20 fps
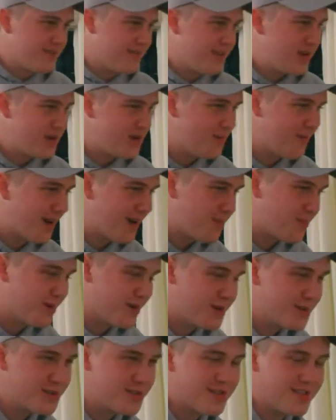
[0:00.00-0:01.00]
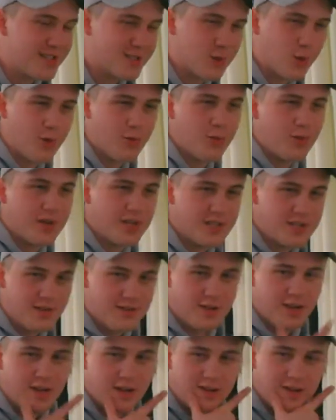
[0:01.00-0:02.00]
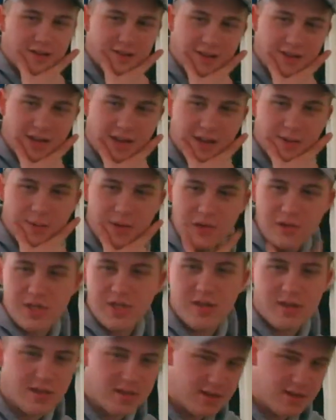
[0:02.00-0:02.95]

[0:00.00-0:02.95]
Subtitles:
a video about a producer Discord pretty soon, huh? Thinking emoji.